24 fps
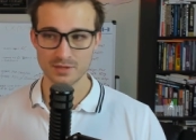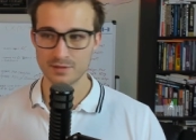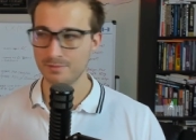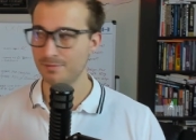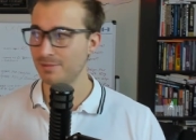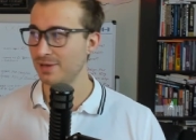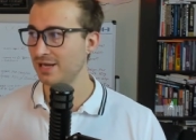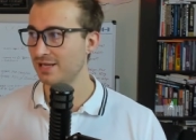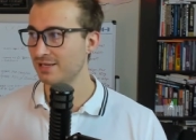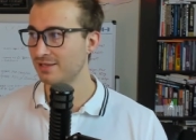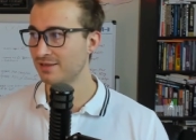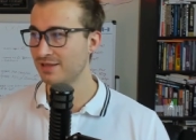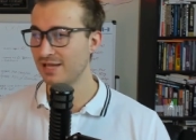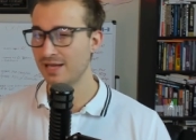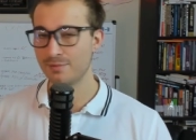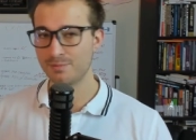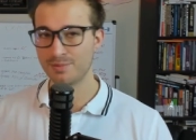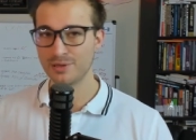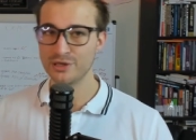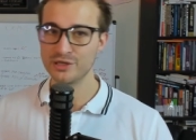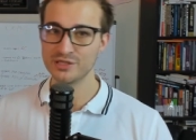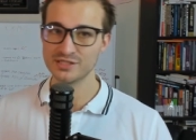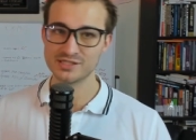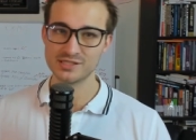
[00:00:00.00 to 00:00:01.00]
But that
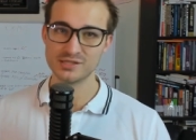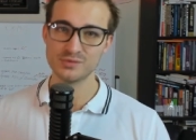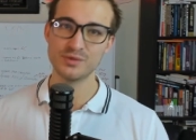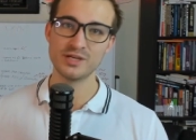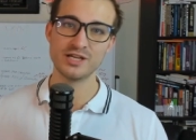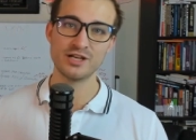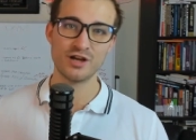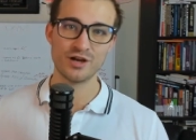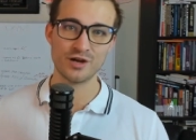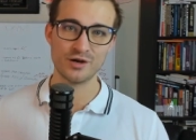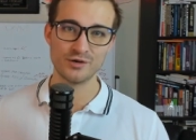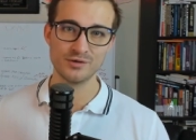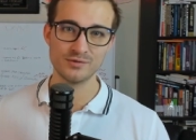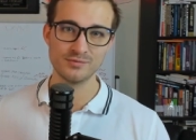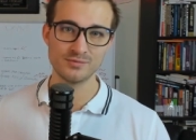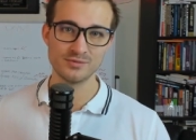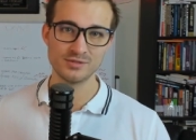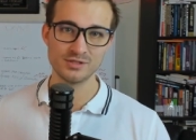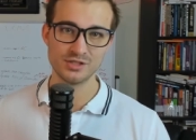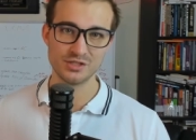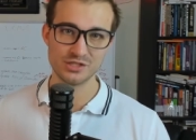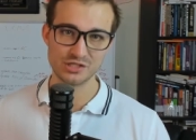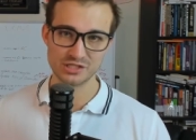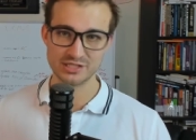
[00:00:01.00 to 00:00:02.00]
person we know
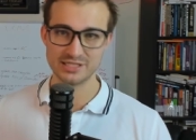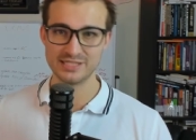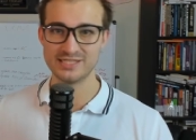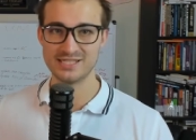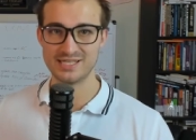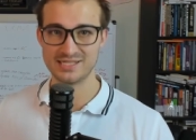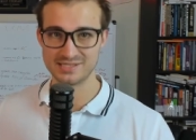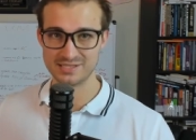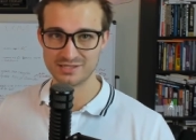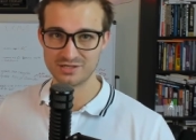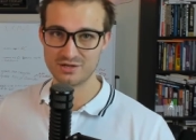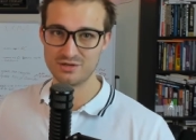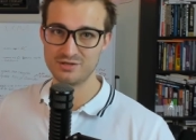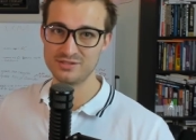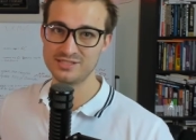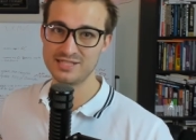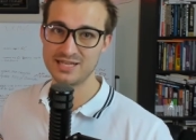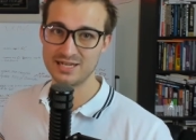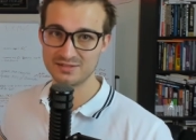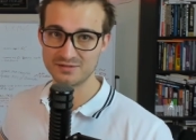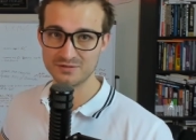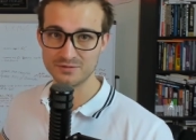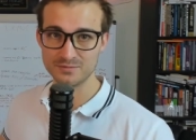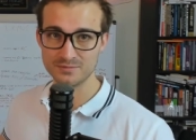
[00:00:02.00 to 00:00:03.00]
usually doesn't
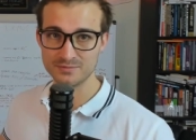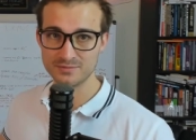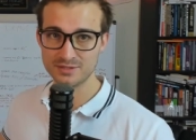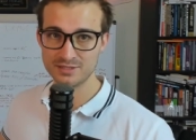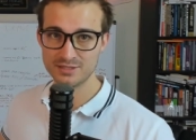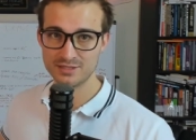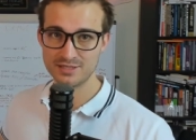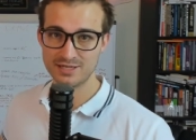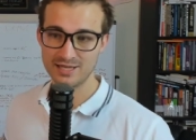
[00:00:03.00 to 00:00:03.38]
contact them.